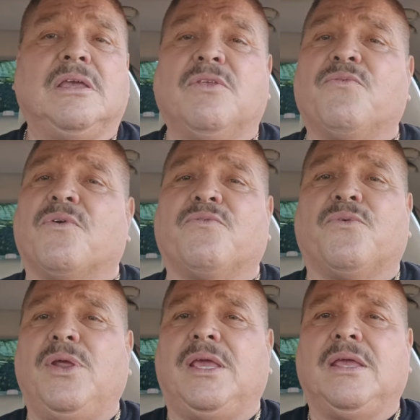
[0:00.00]
It's for
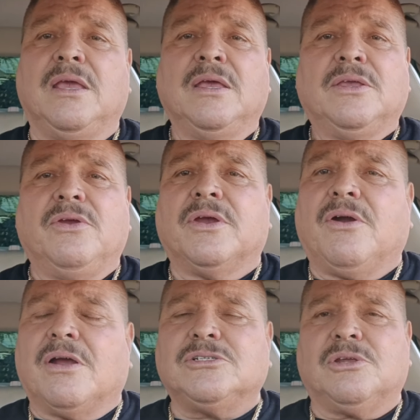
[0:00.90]
free. You're
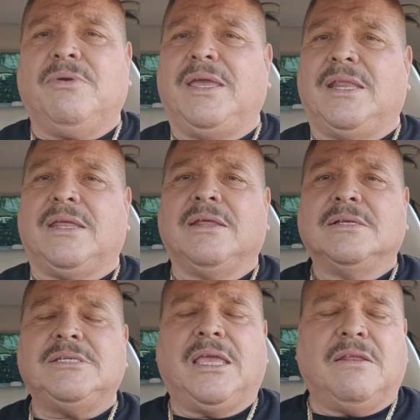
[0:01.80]
incarcerated.
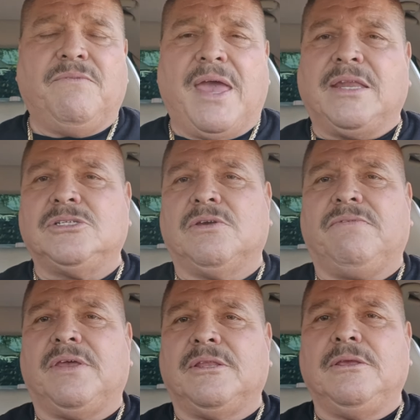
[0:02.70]
Take advantage
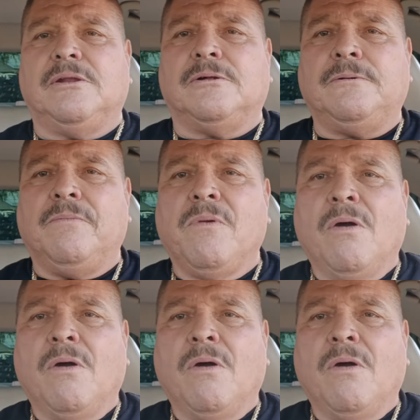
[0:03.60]
of it, you know.